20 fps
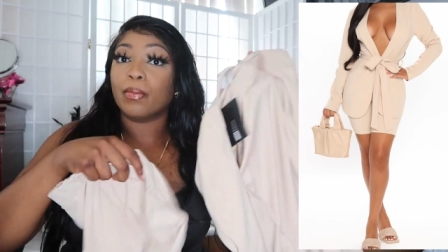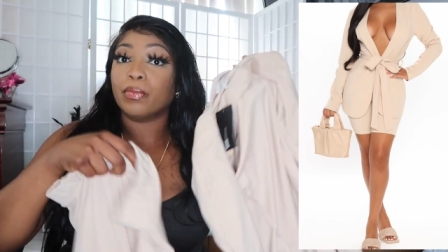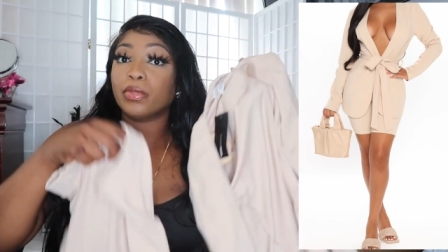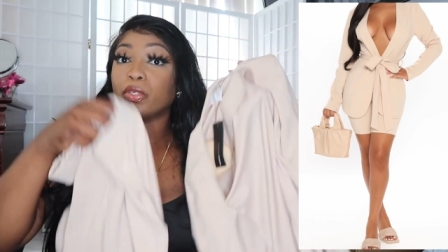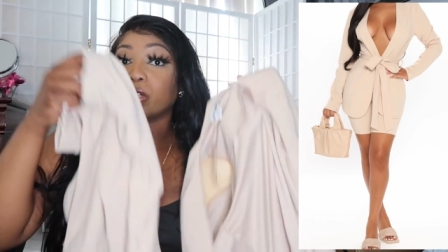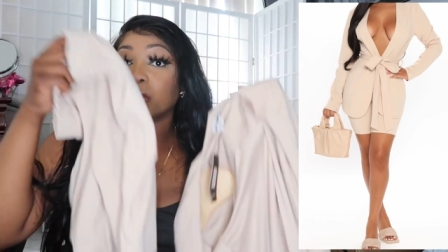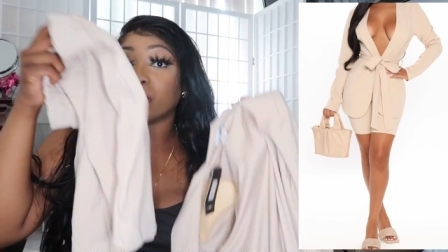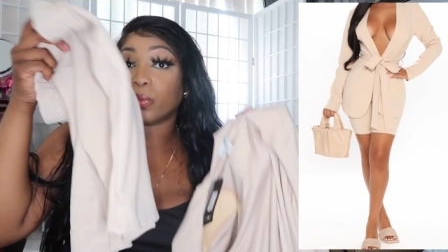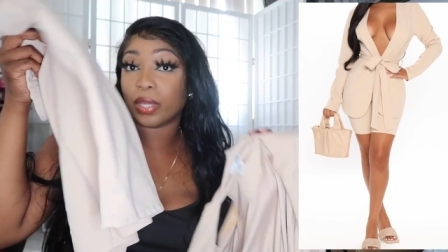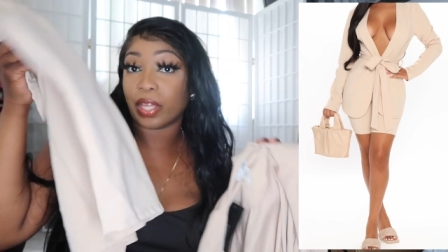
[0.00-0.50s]

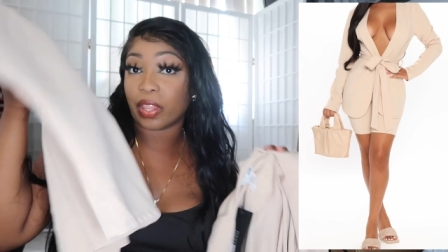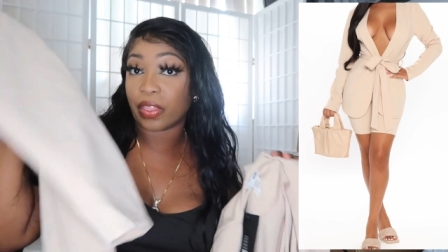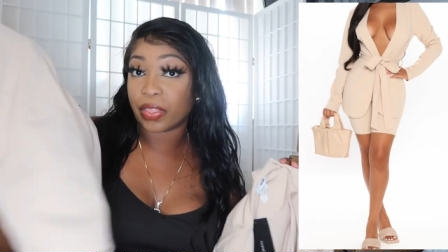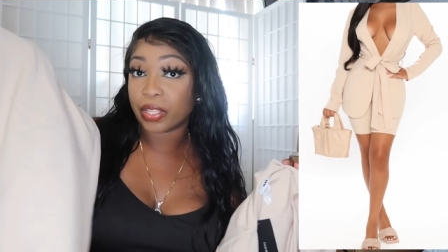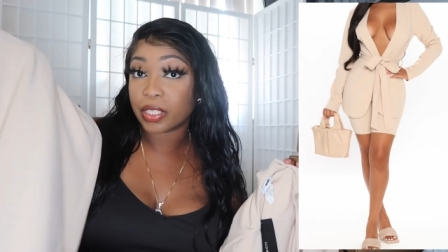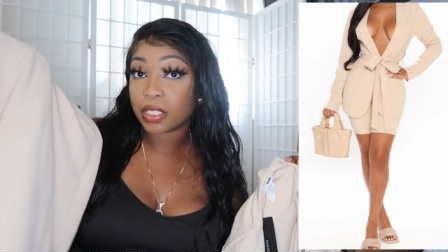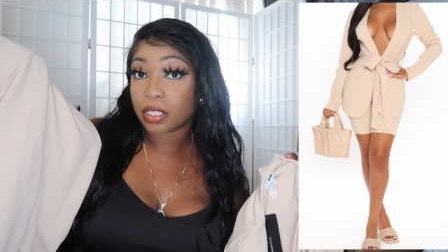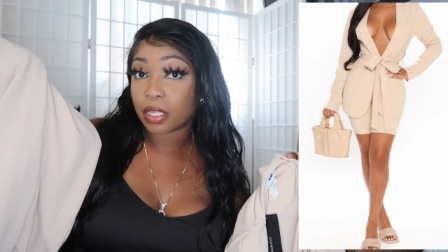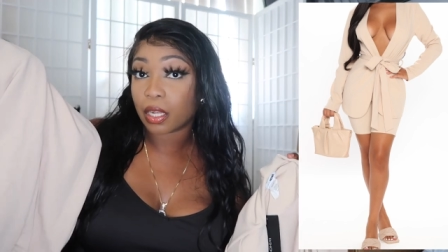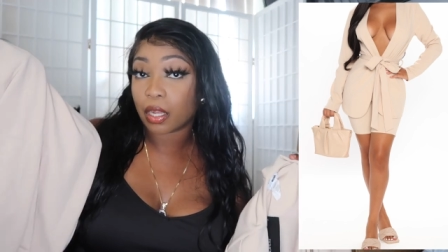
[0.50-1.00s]
you can wear
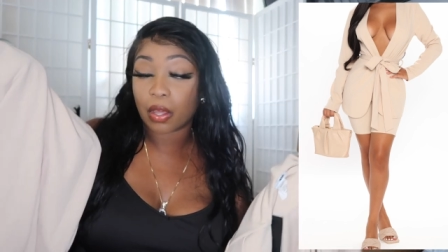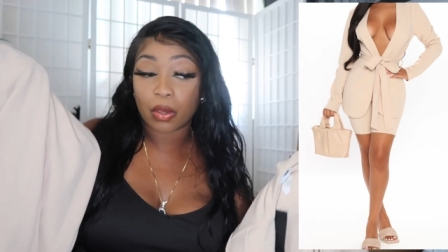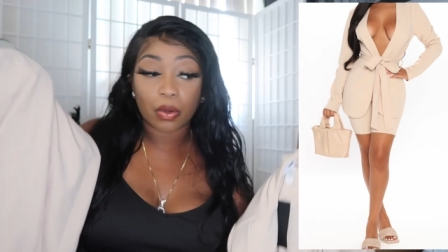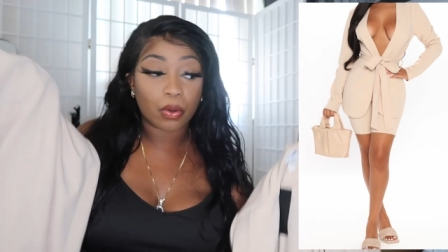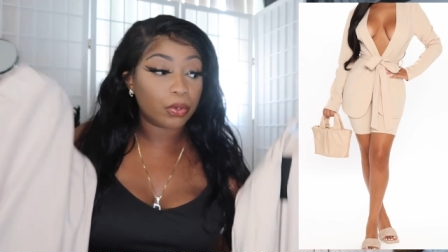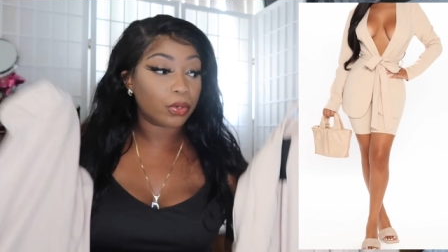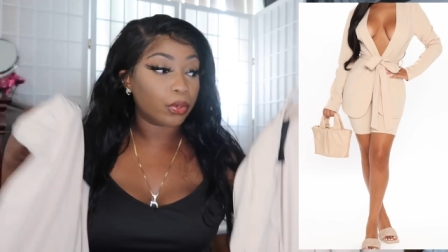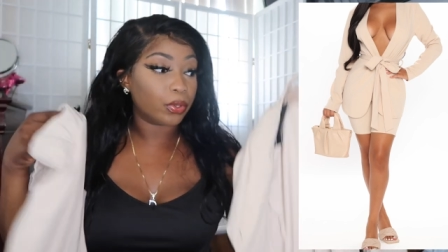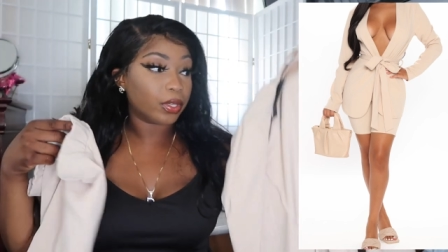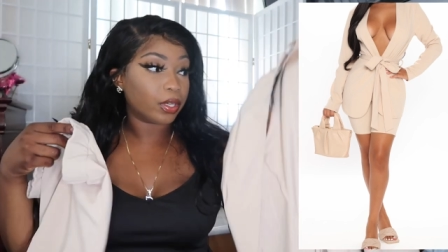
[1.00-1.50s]
this
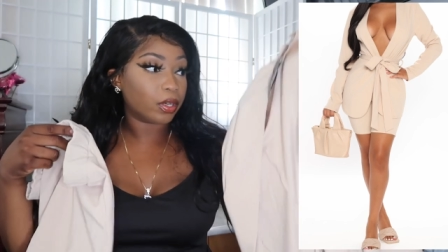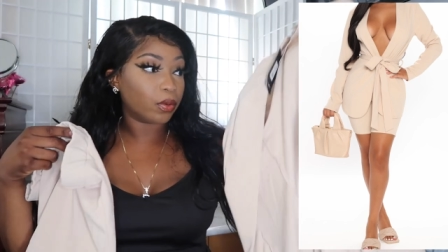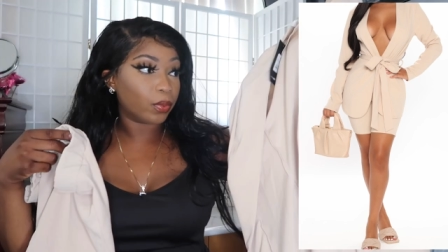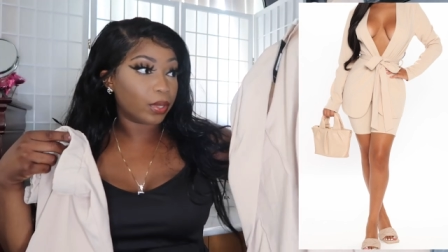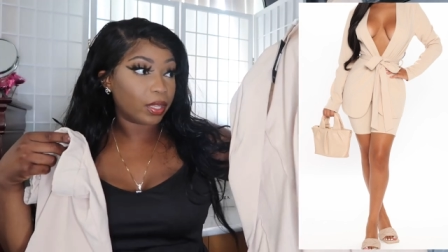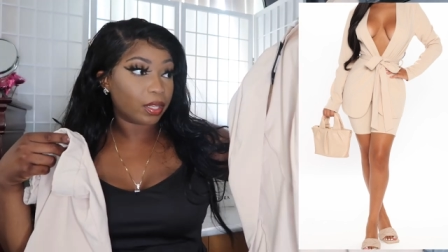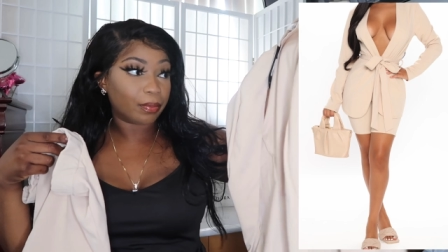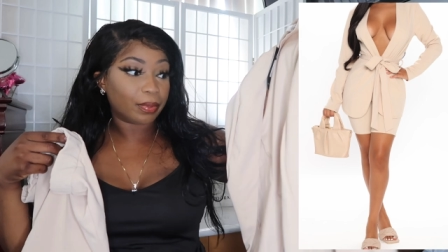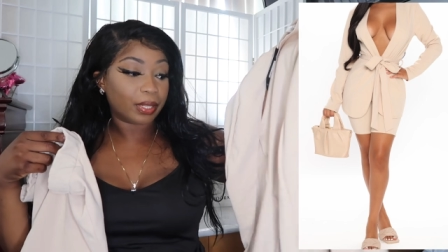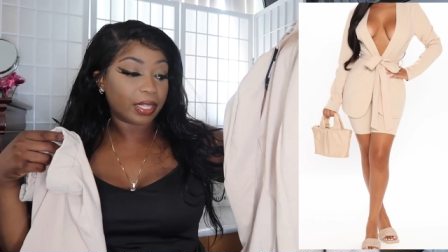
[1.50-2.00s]
alone or you can
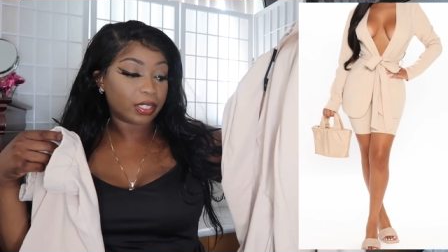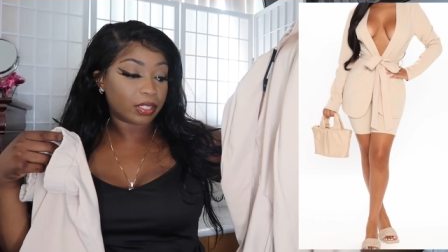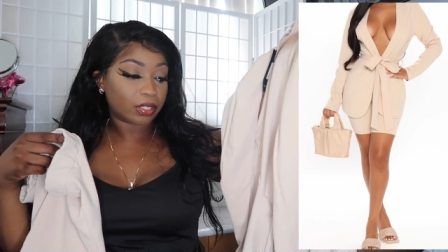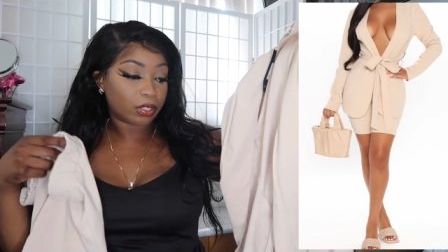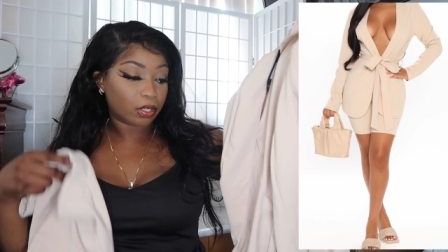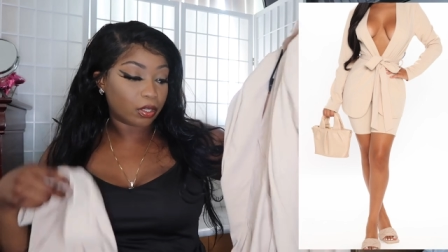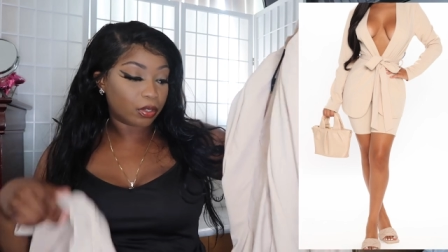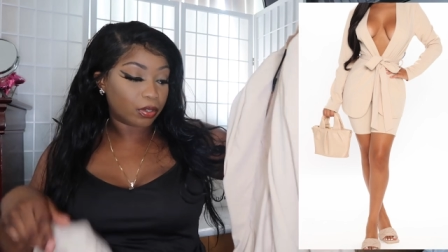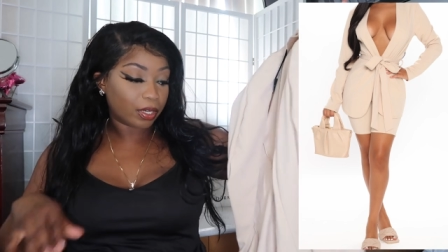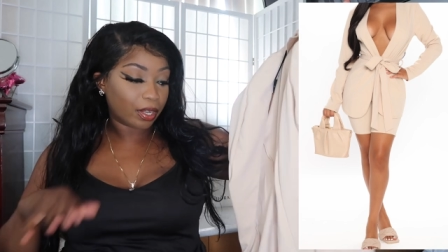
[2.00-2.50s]
wear the blazer
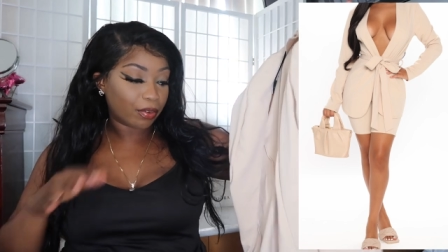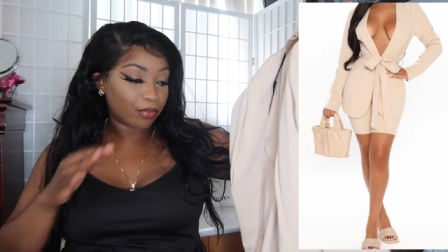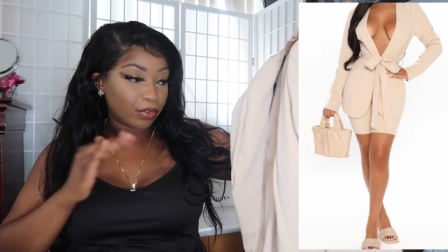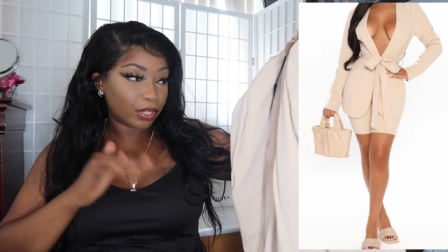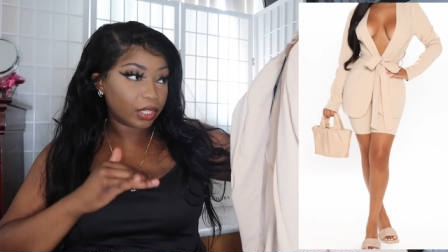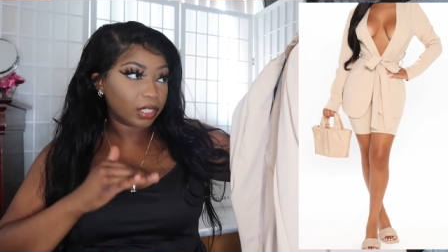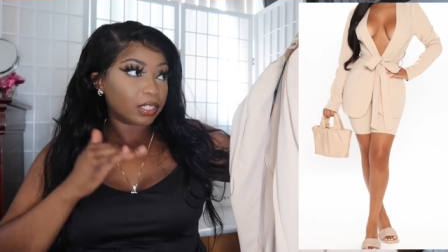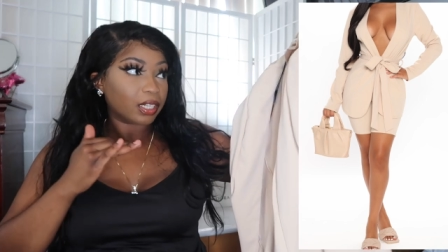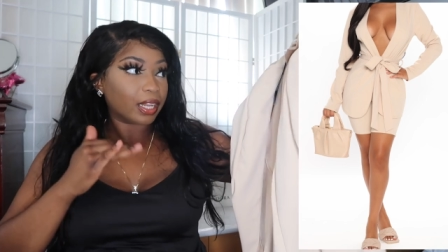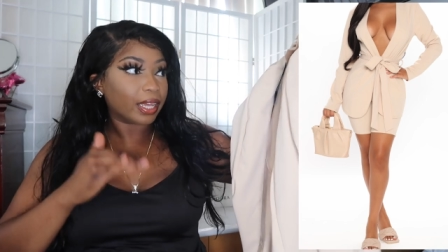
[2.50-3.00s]
alone I
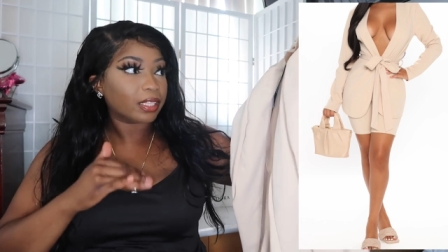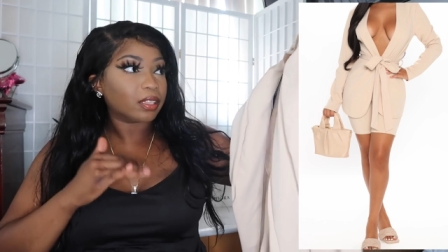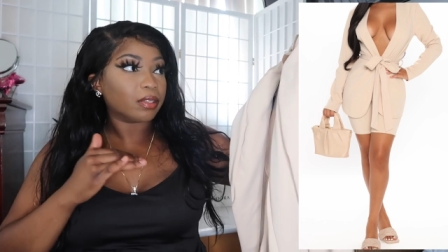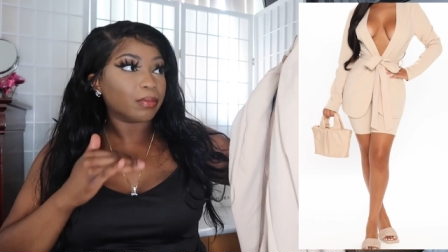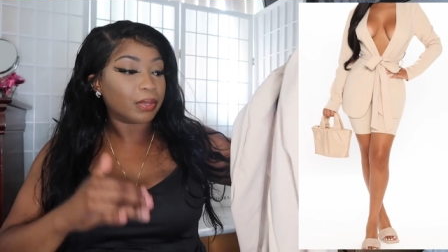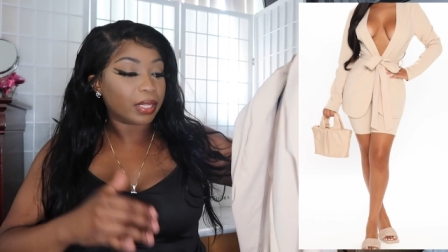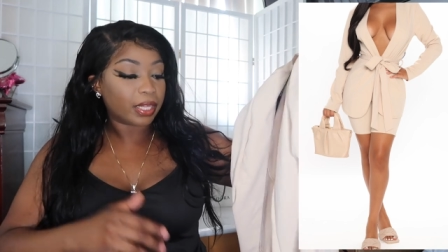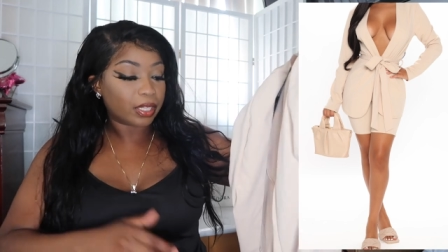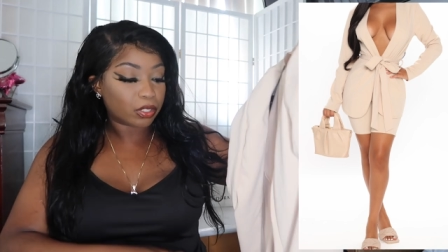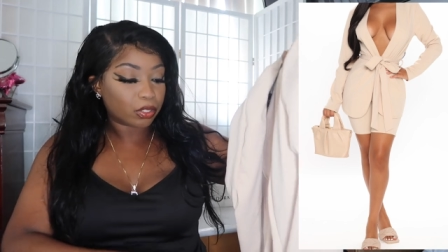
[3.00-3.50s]
really like the
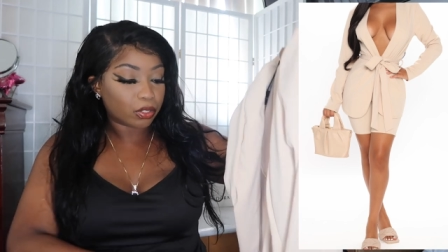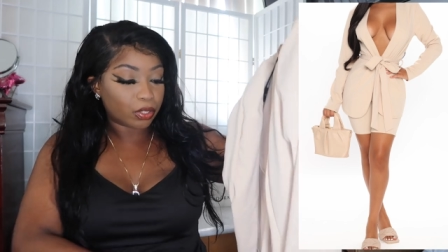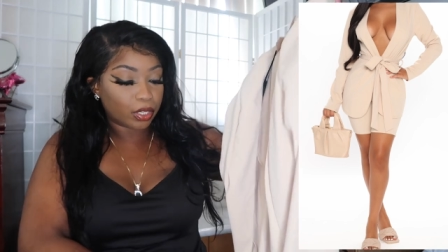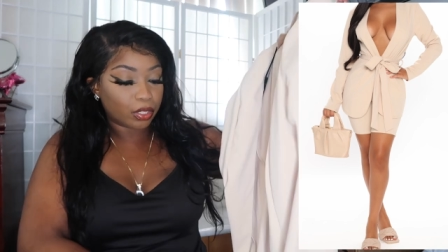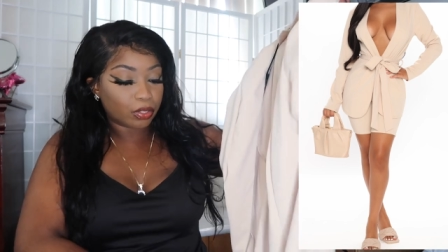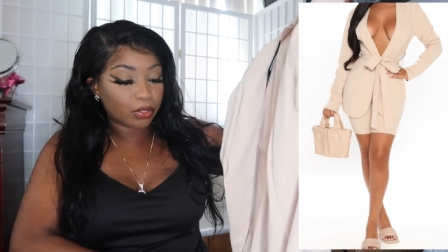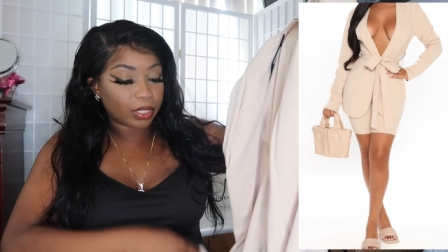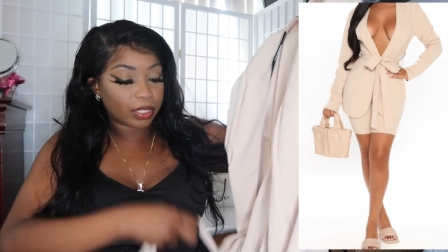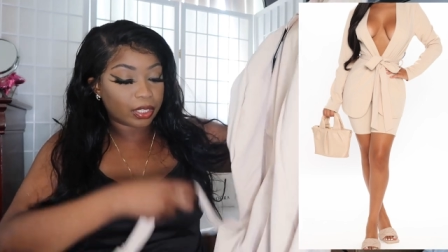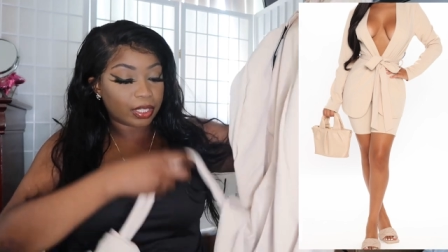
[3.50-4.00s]
blazer
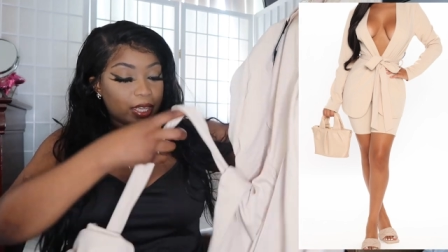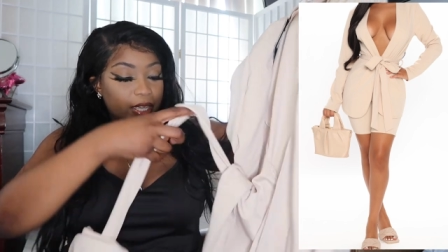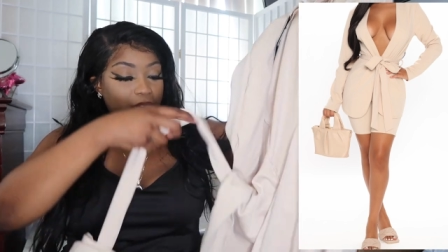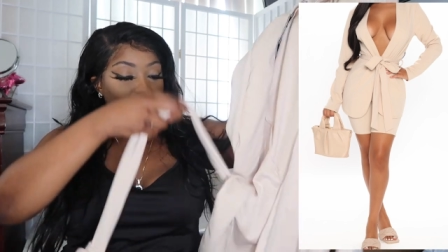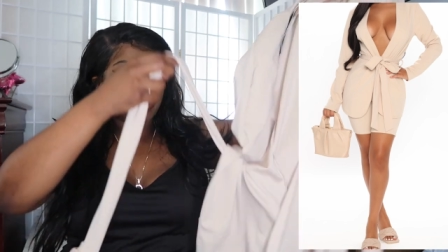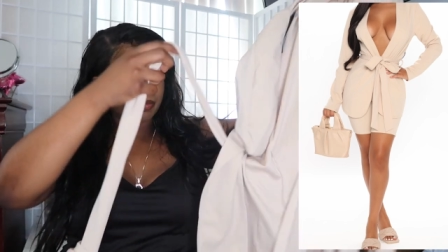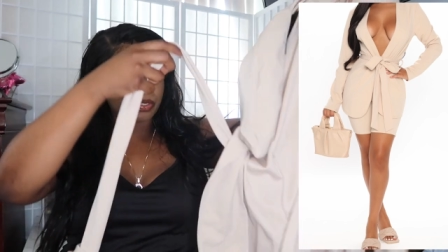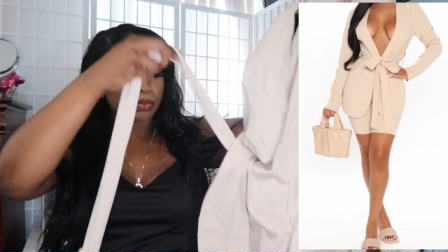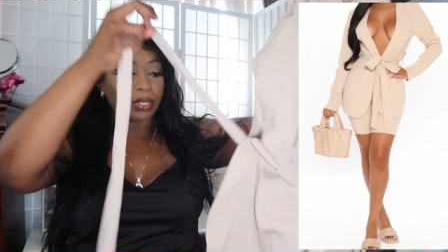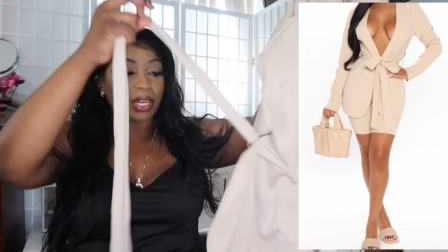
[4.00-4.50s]
and you, it
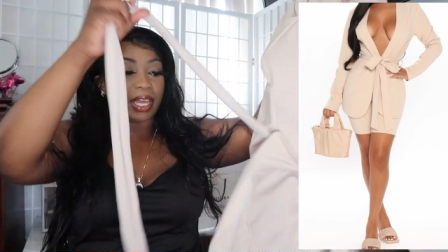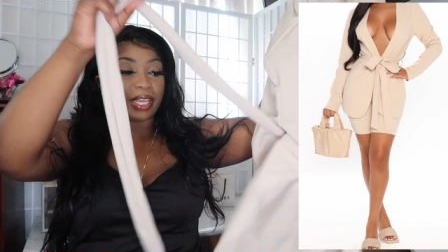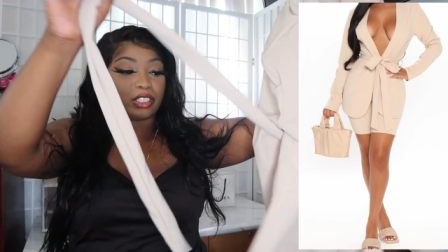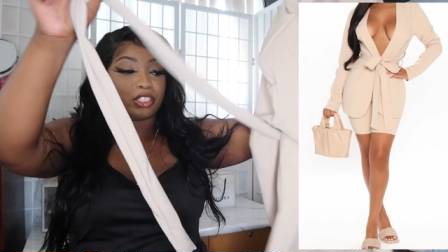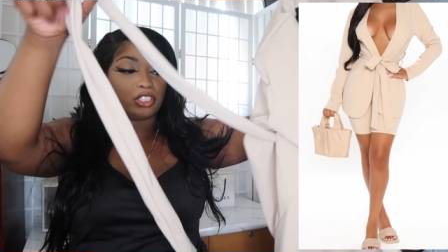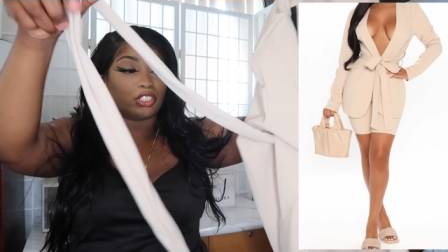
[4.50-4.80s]
comes with like